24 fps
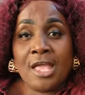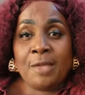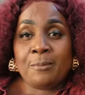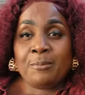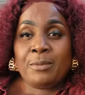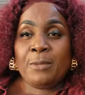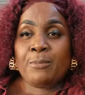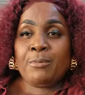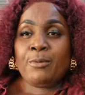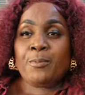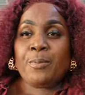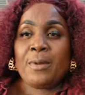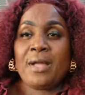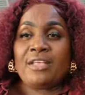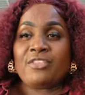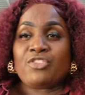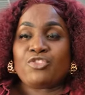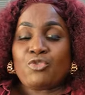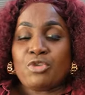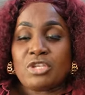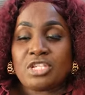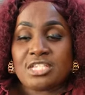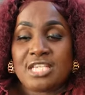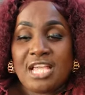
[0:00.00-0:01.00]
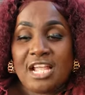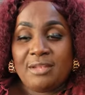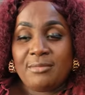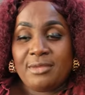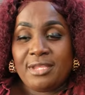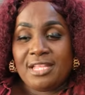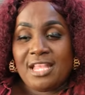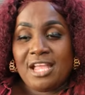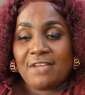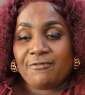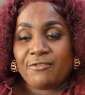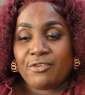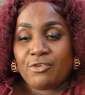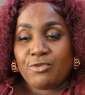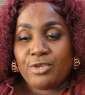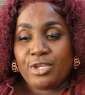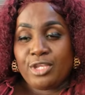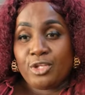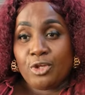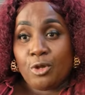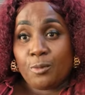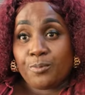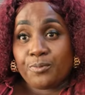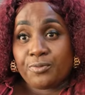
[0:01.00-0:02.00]
people on social media for
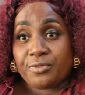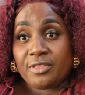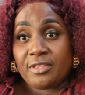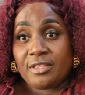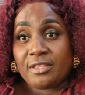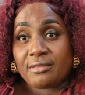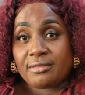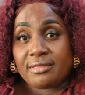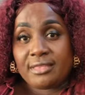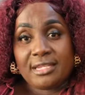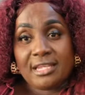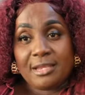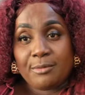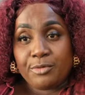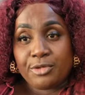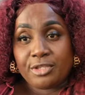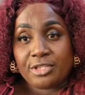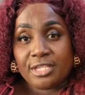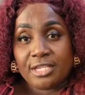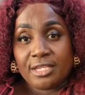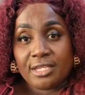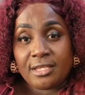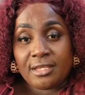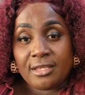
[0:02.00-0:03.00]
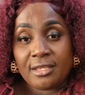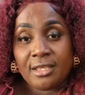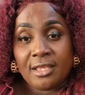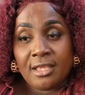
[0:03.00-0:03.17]
read up celebrity.